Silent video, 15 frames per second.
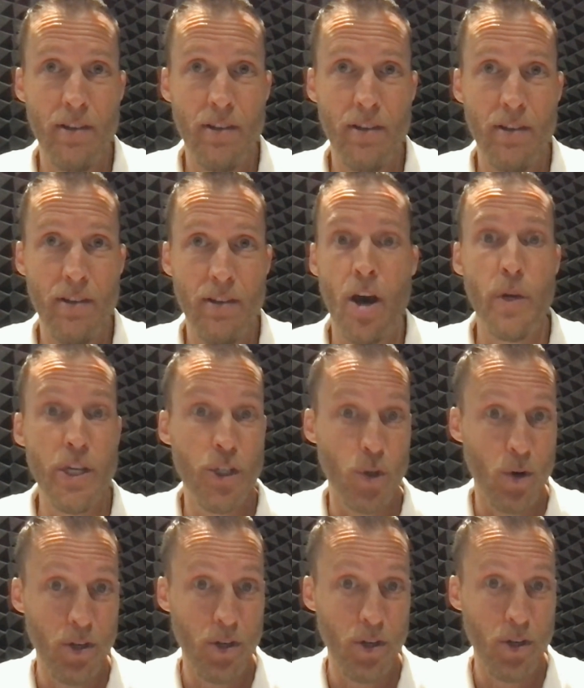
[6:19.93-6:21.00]
We have a ton
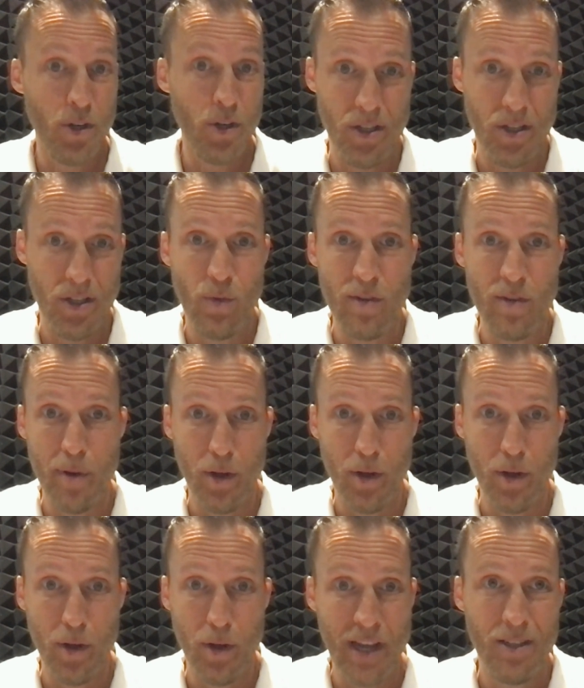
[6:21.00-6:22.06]
of resources that
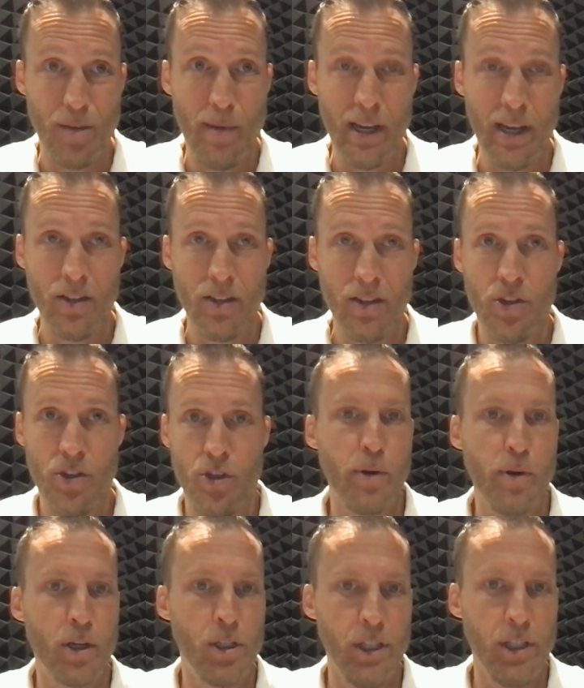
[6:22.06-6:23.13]
we've built out to make it
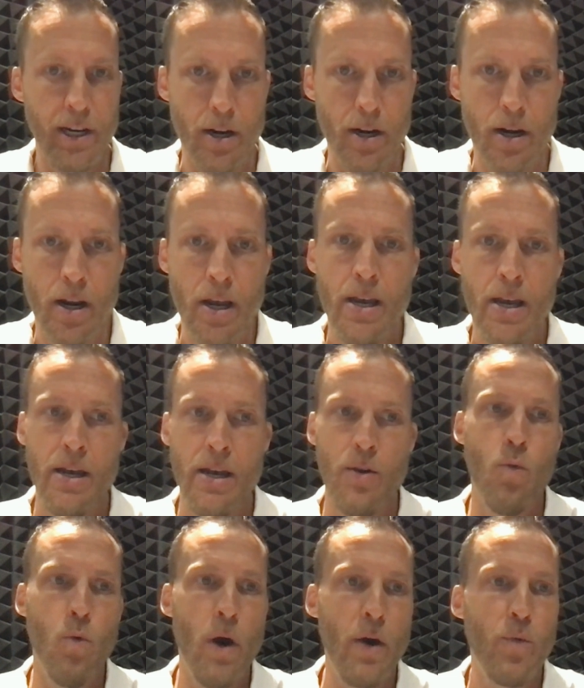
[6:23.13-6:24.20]
super clear
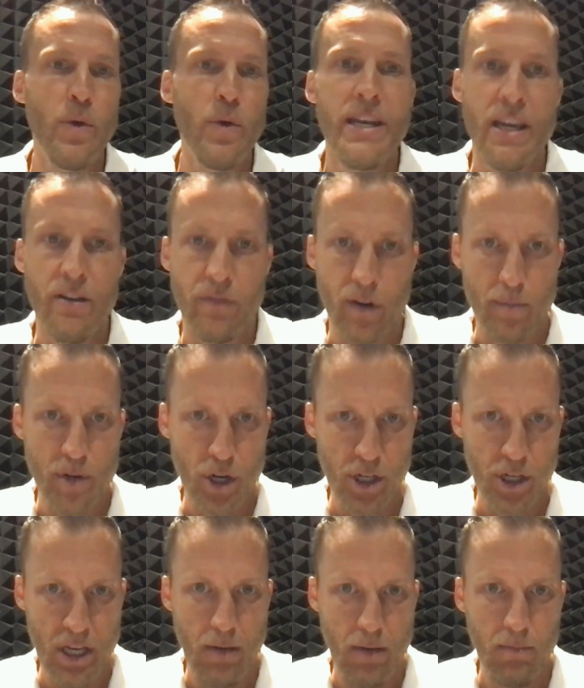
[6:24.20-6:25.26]
what we need
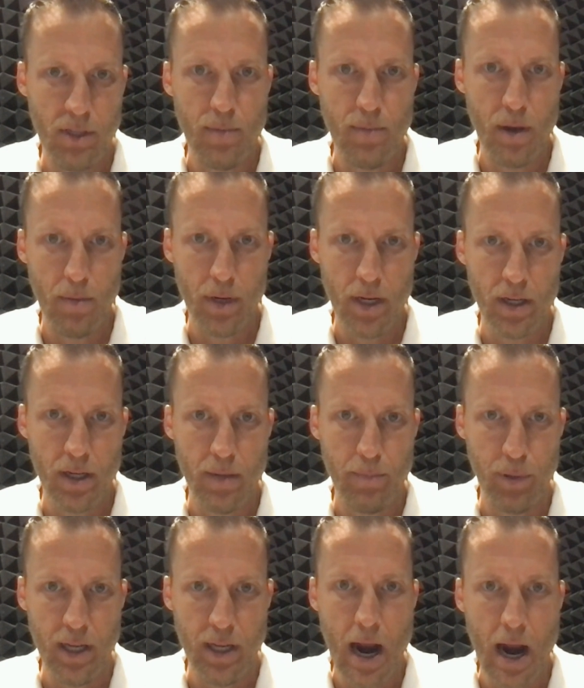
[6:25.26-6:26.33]
from your team to be able to
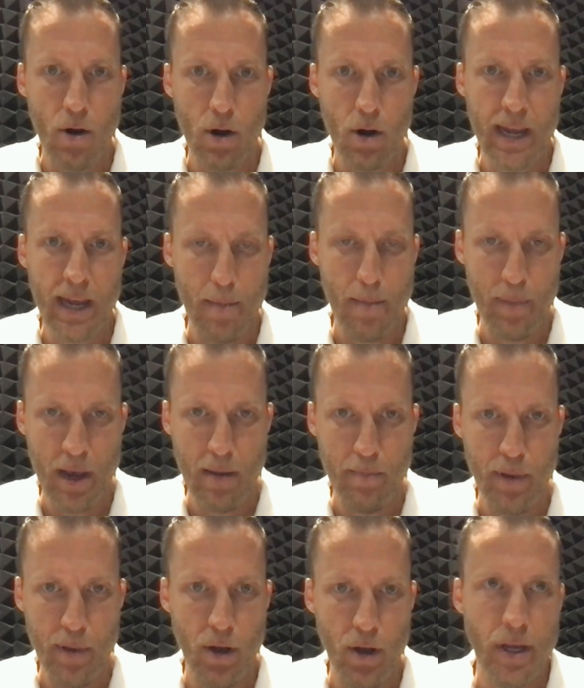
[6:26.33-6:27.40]
complete our
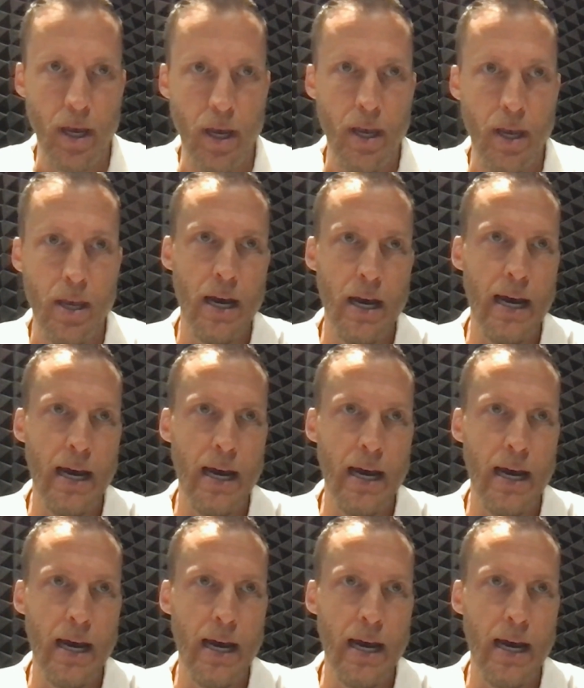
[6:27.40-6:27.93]
campaign build,